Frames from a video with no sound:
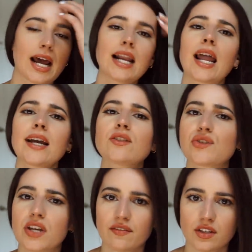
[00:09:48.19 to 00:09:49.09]
but I like
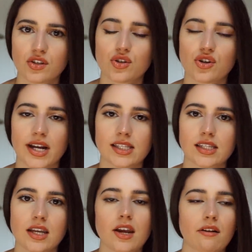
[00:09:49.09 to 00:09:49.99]
to give into
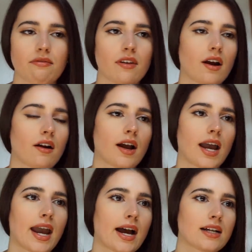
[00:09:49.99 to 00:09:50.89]
trends here and there,
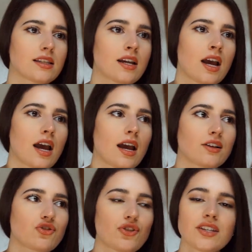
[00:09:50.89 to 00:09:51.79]
and
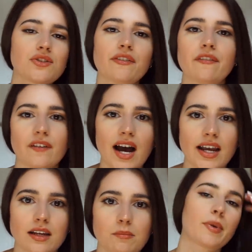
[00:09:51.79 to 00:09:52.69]
trends are fine.